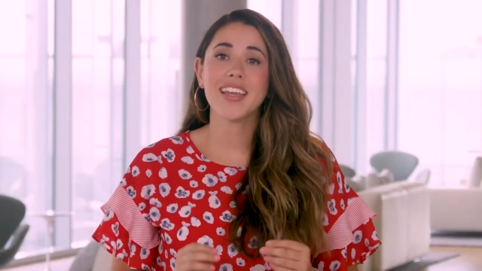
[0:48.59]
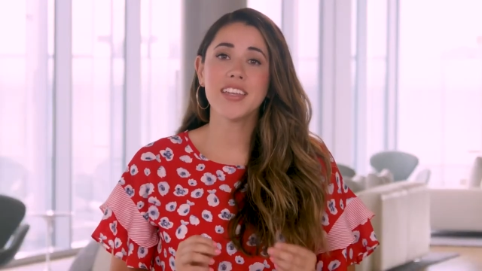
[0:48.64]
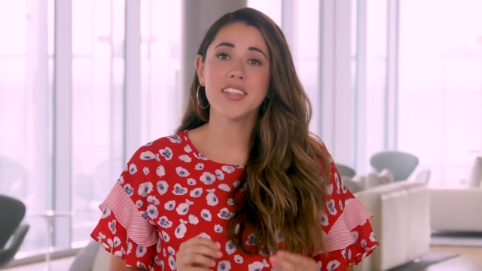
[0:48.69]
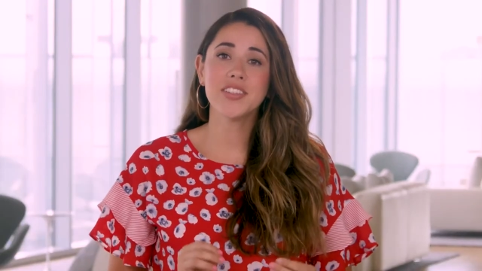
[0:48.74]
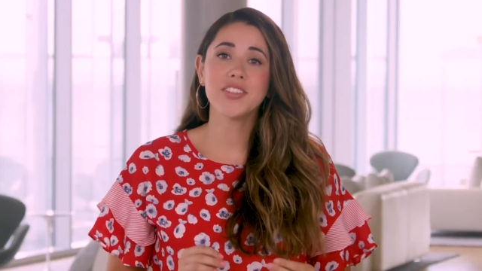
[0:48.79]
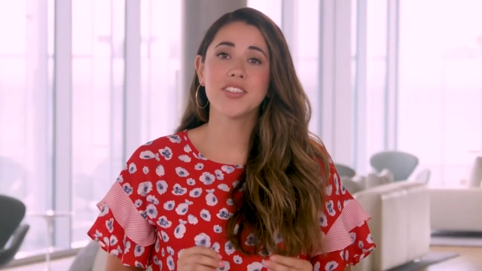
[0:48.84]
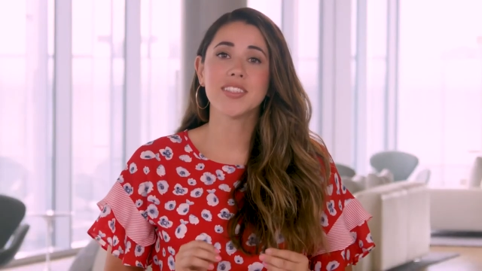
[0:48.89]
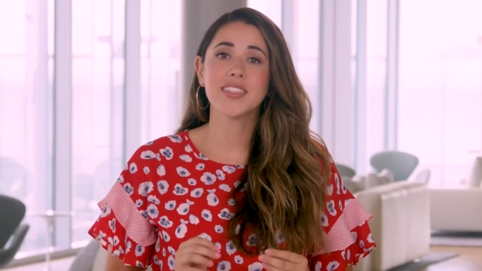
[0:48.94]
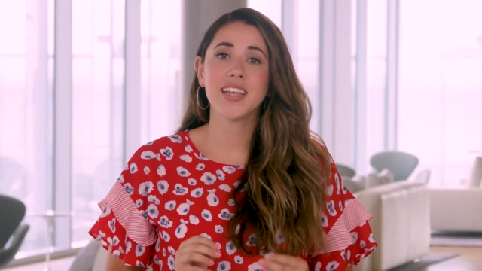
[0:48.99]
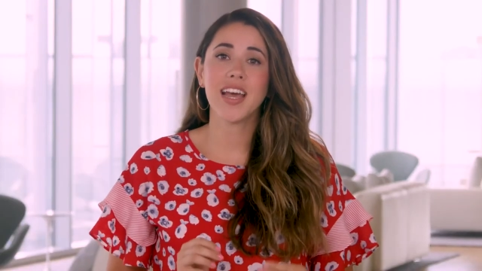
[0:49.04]

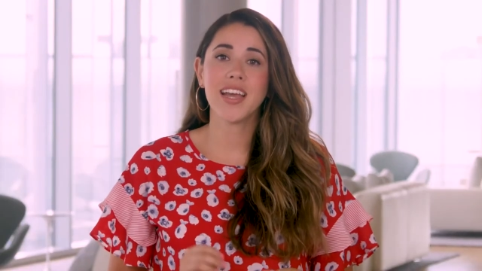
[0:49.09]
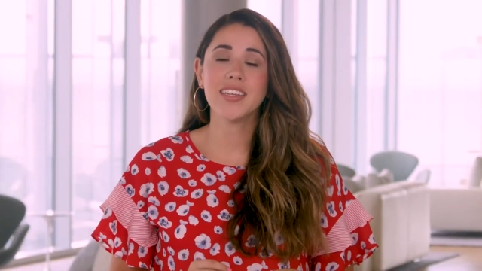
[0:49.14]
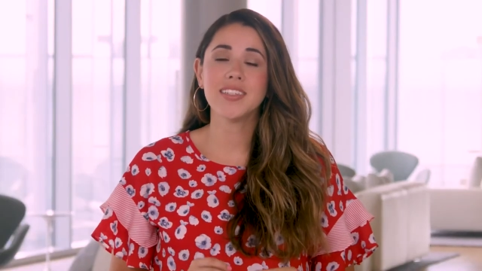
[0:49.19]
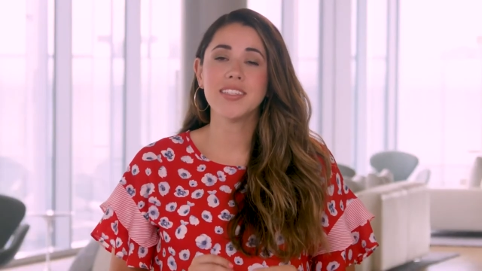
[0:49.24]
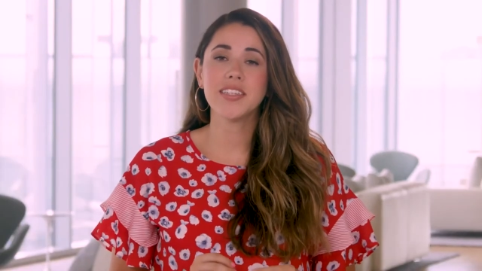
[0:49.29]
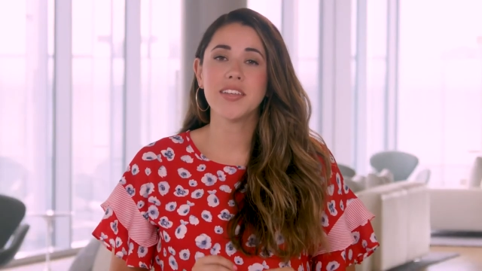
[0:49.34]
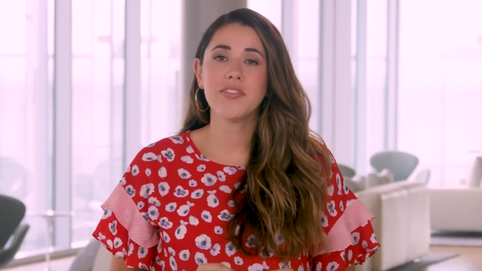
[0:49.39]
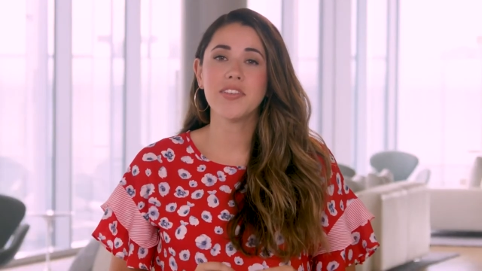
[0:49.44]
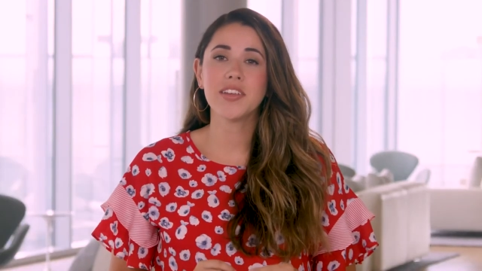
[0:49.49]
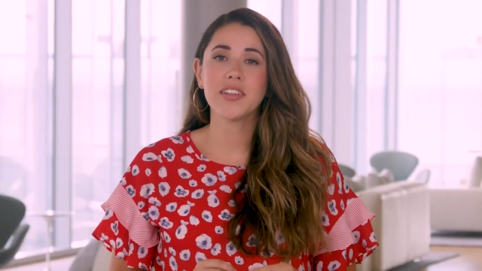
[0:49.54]
Each
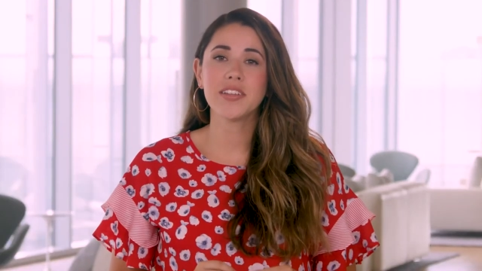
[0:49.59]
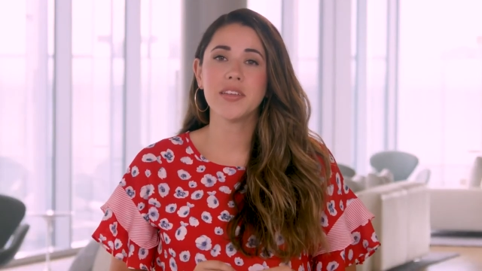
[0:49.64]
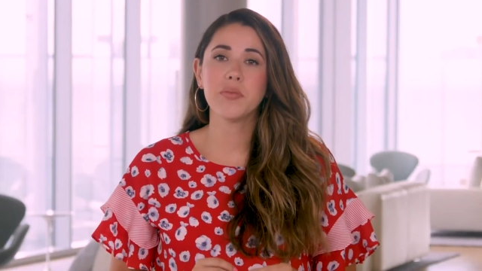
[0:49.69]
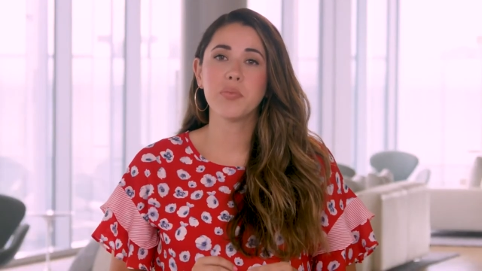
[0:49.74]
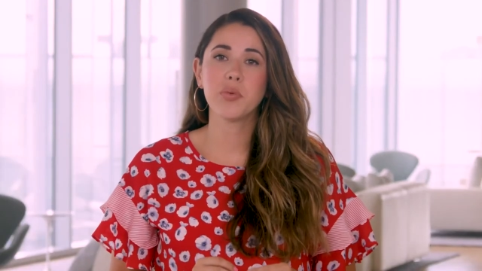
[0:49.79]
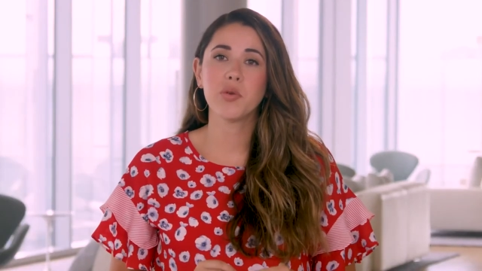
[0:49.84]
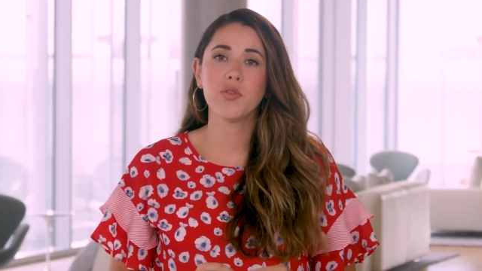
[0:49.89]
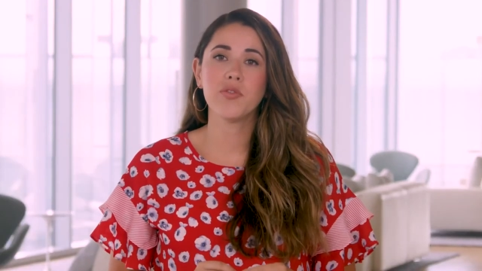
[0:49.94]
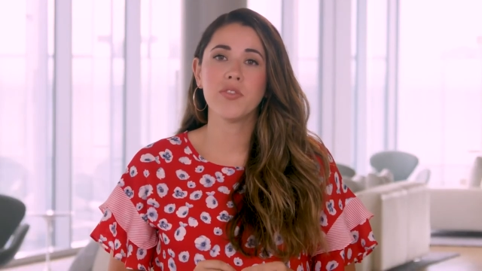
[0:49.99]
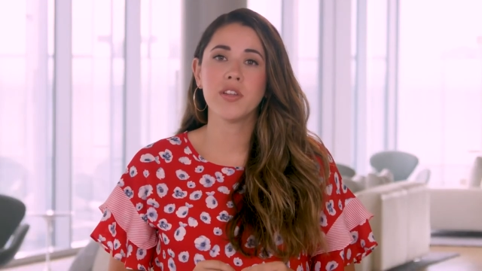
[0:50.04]
scientifically
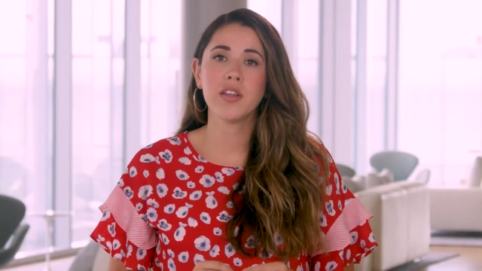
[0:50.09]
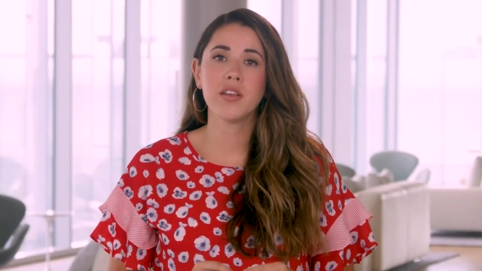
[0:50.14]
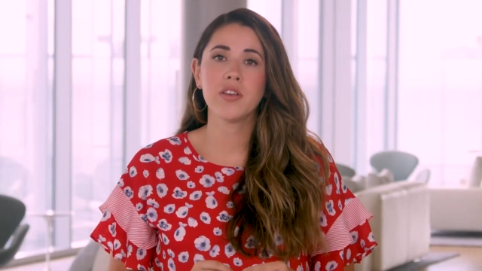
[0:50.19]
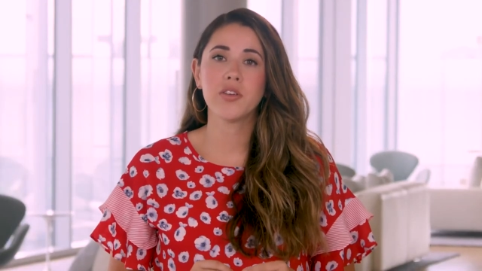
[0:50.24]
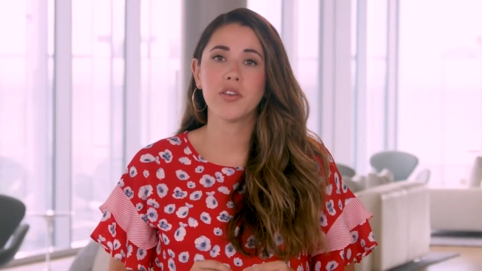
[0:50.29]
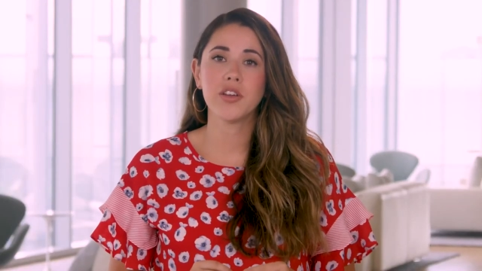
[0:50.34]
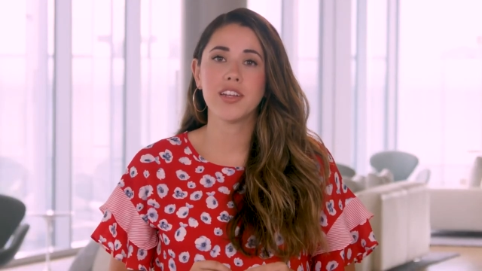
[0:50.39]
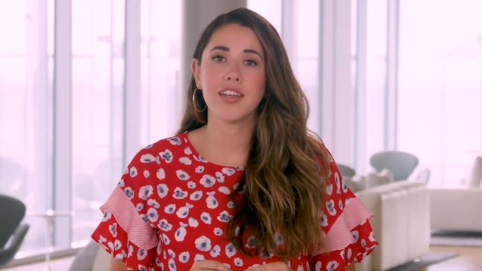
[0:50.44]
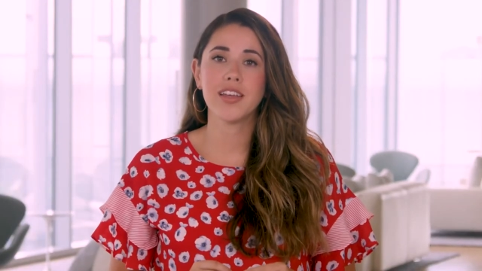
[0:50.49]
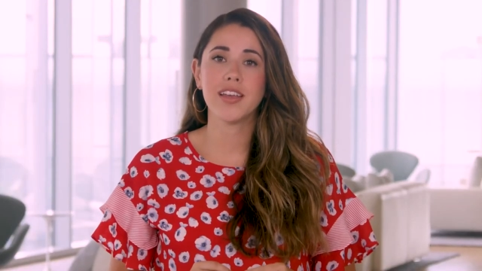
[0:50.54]
proven
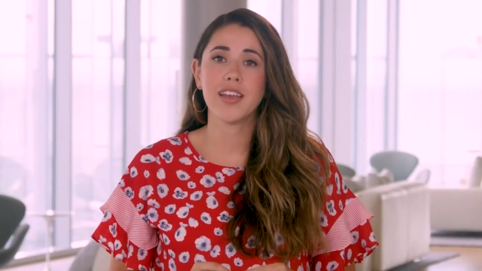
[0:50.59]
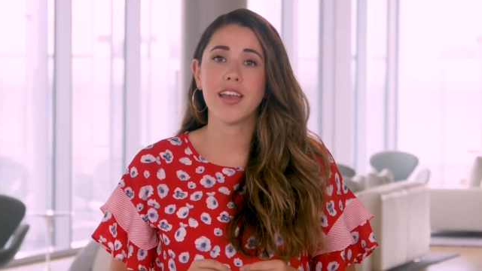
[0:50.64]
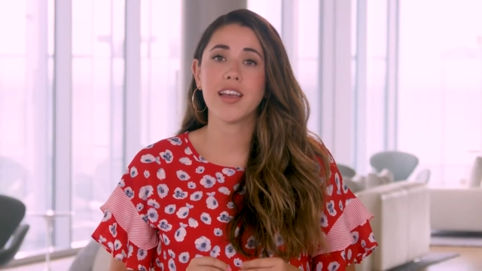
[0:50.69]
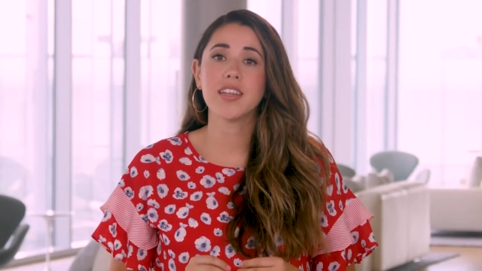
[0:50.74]
ingredient